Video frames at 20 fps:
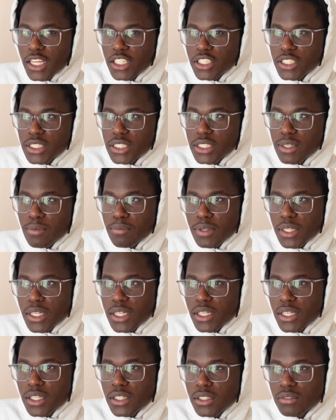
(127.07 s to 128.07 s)
is just
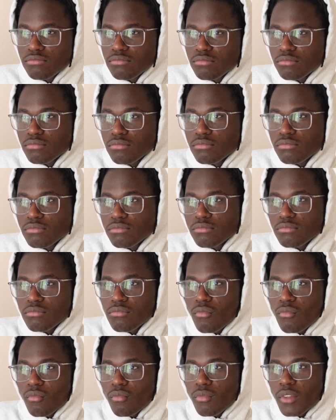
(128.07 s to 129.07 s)
simply
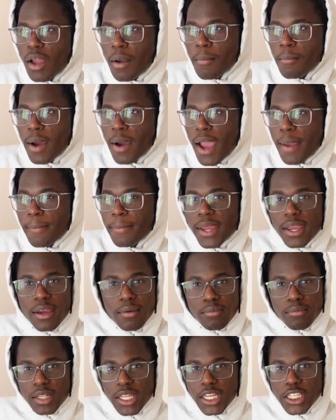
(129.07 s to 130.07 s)
my
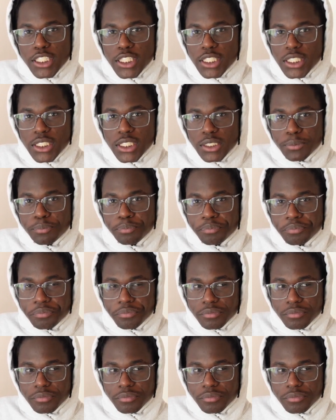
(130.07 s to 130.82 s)
pink blazer